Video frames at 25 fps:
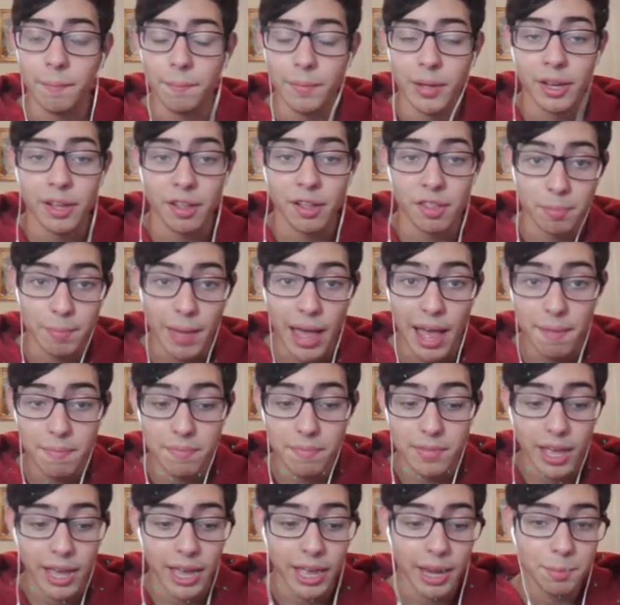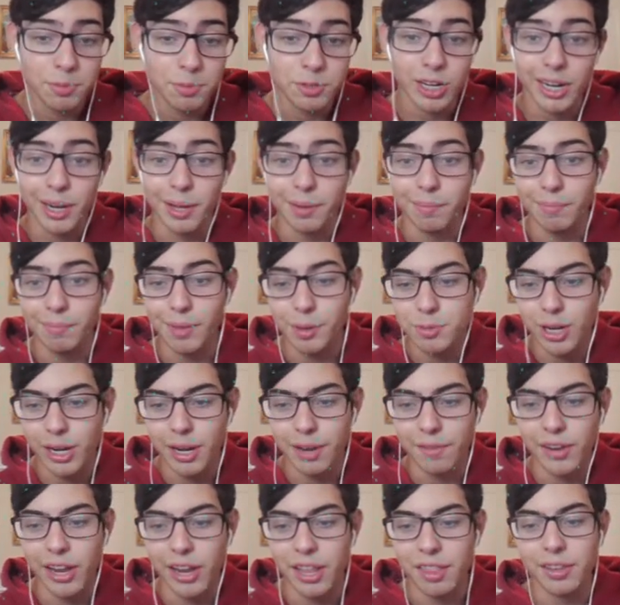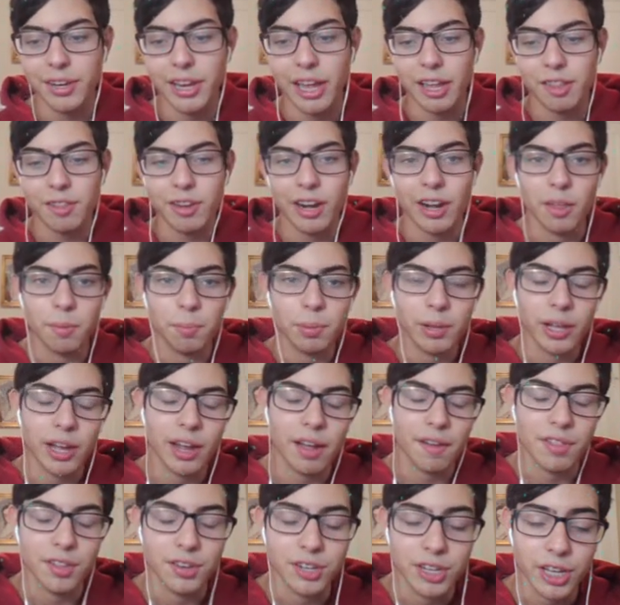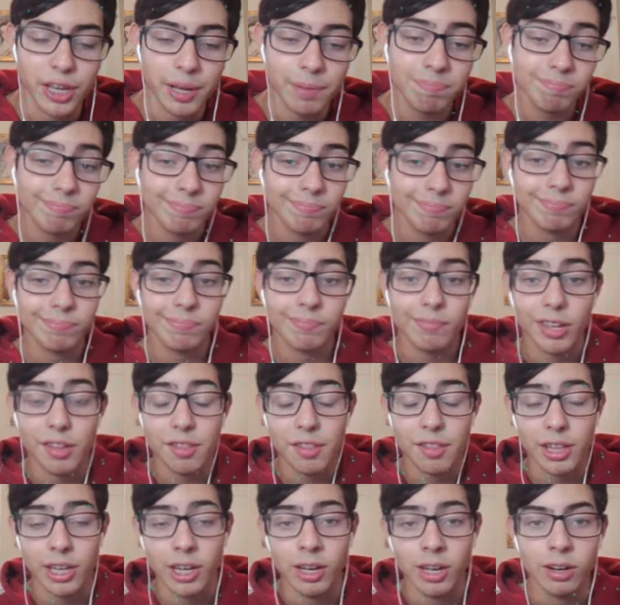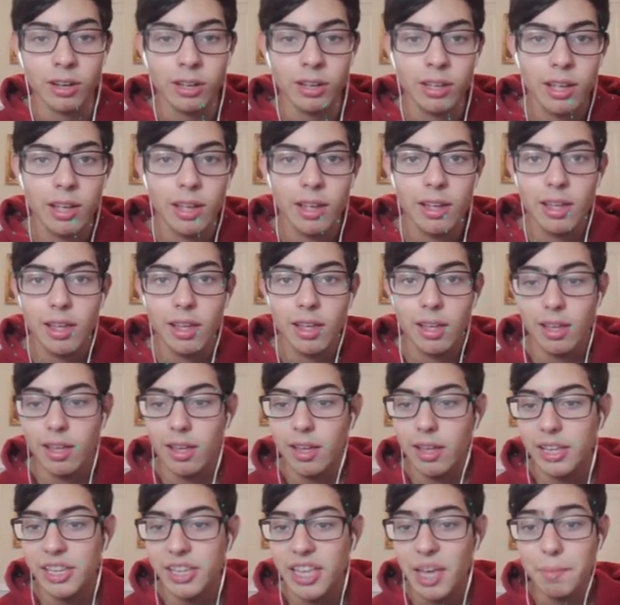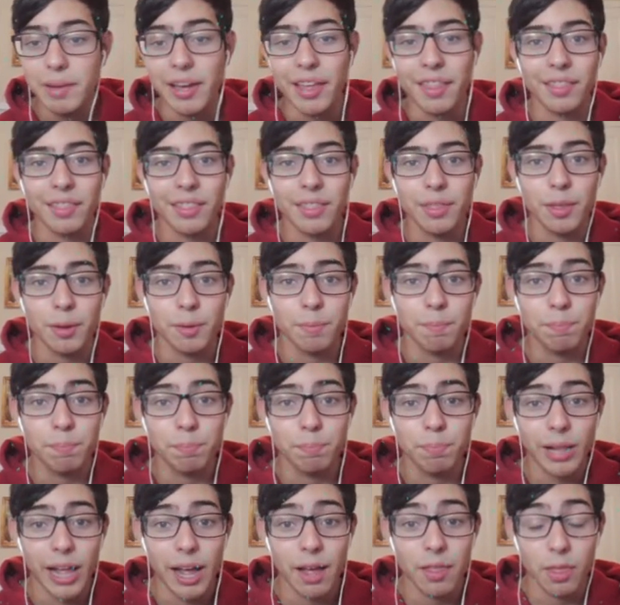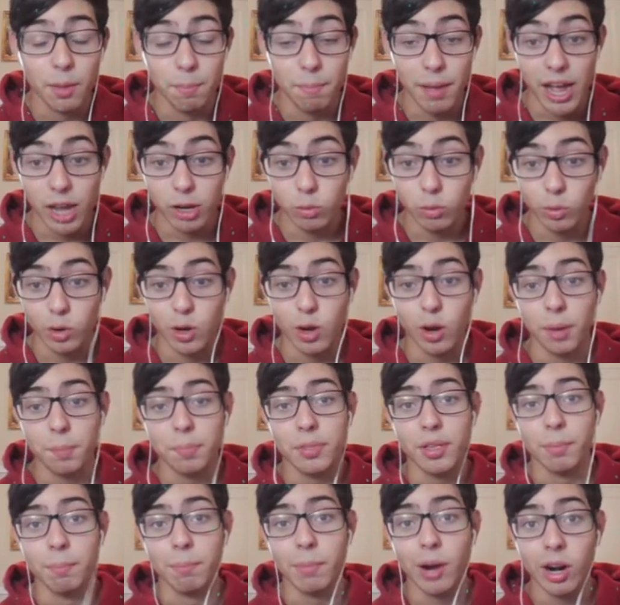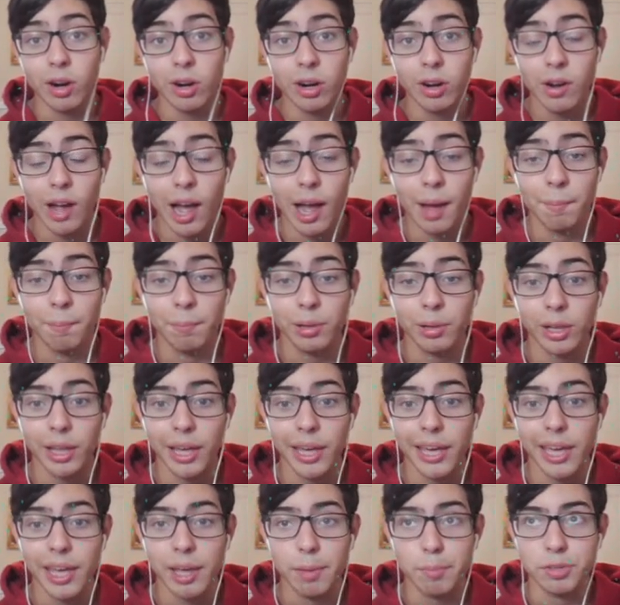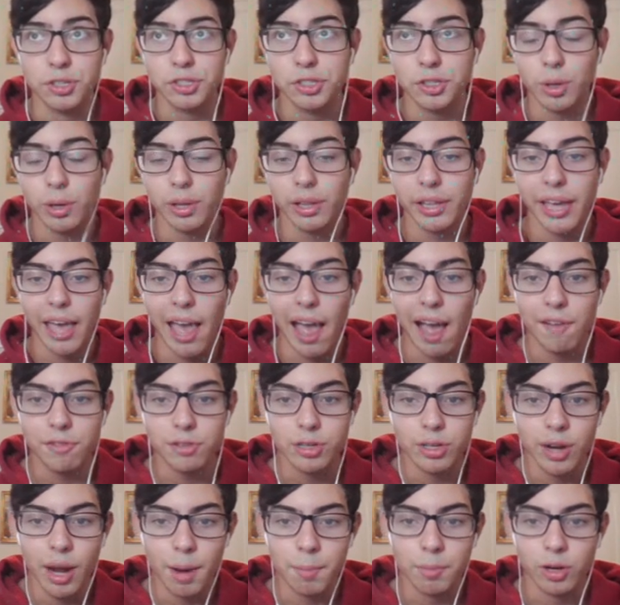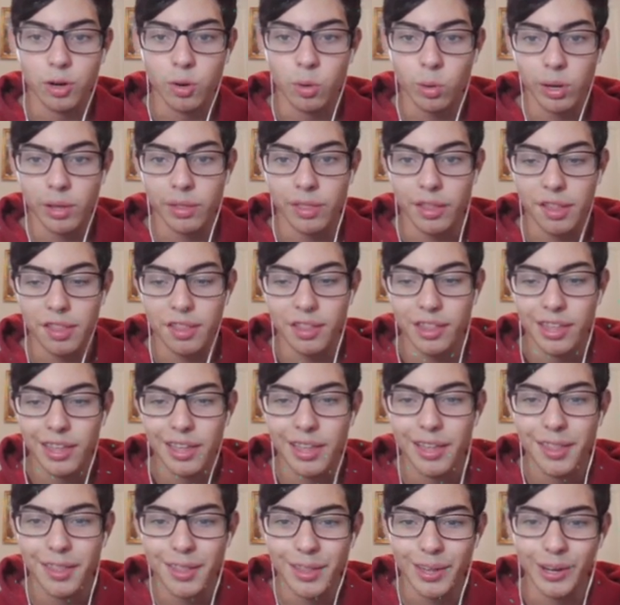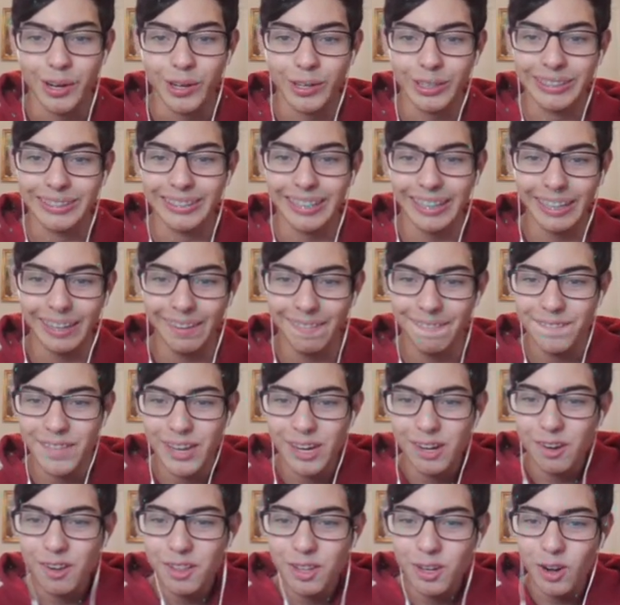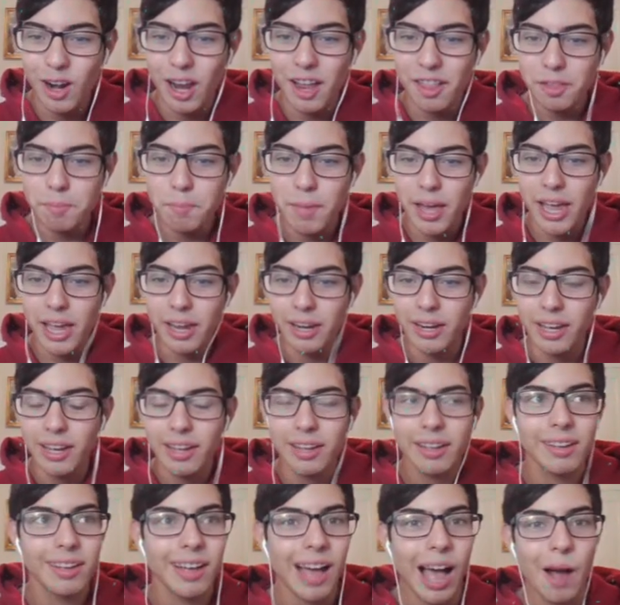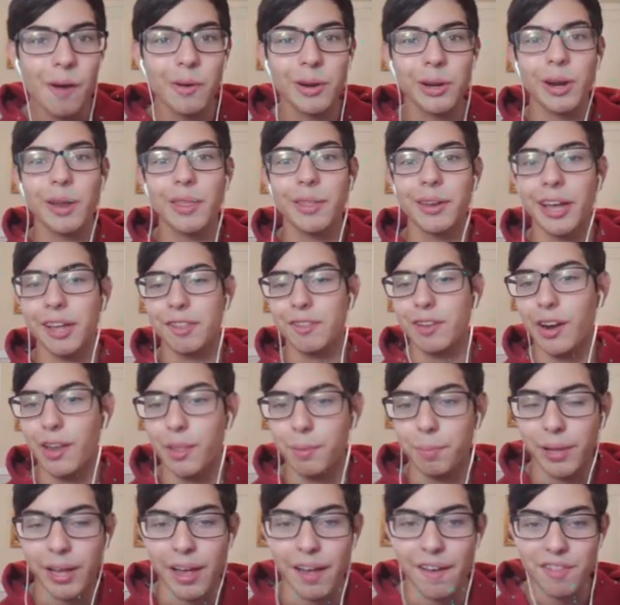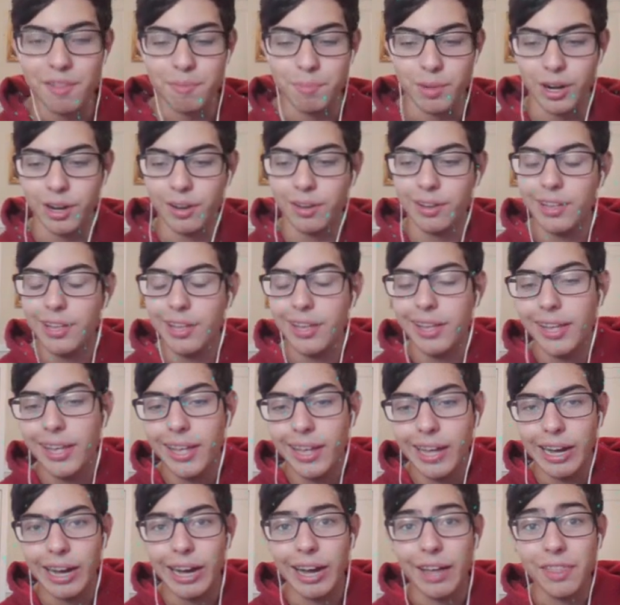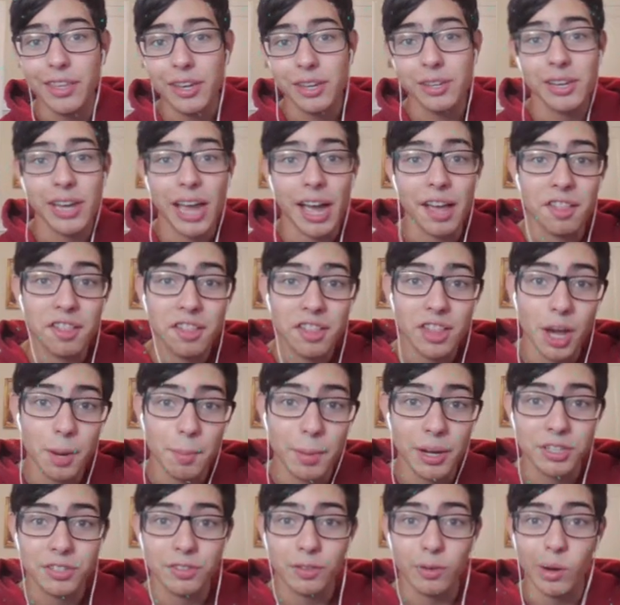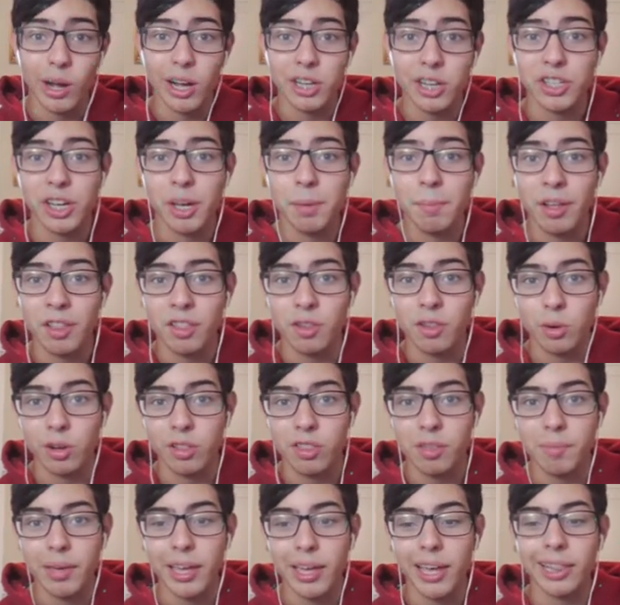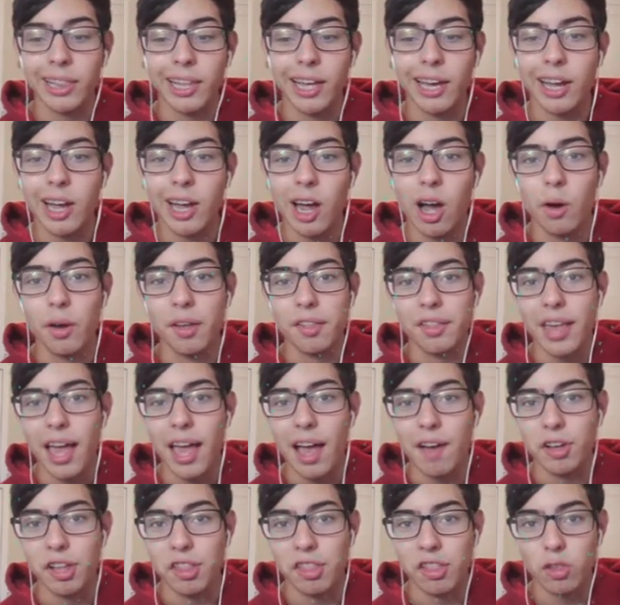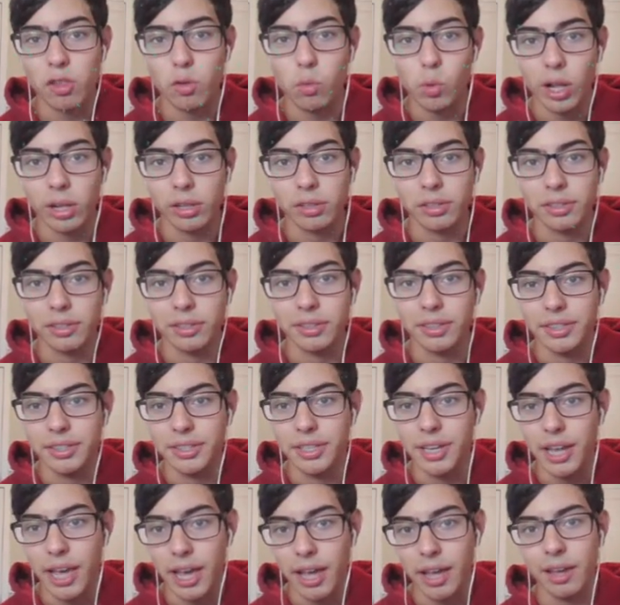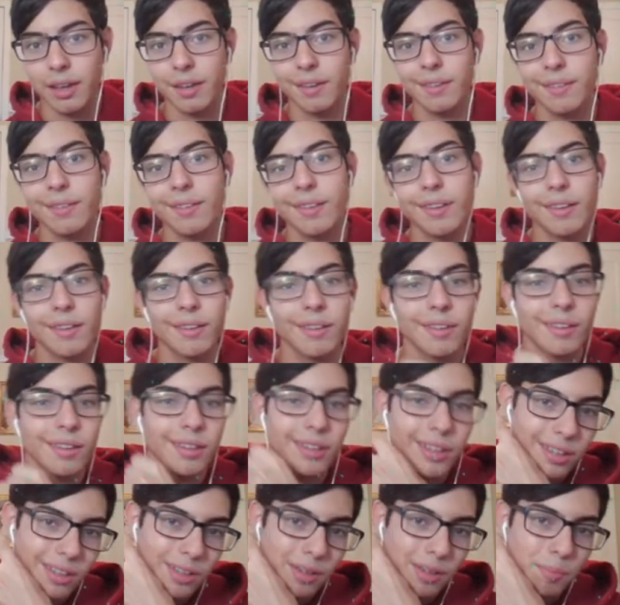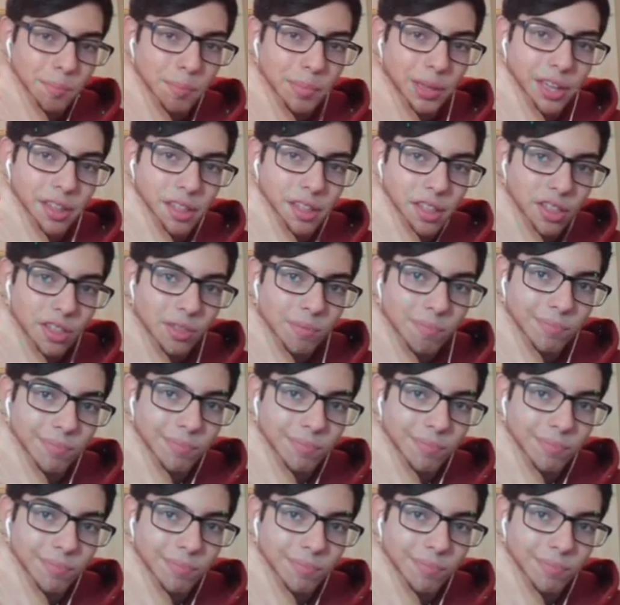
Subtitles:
Against Matt, and I'm trying to advance the next round of the playoffs. It did, so yeah, man. The battle will go up tomorrow. I'm playing him shortly after I'm recording this, so fingers crossed, man. I want to go to the next round of the playoffs, bro. Thank you guys so much for watching. It means the world to me, and like always, have a swell day. Peace.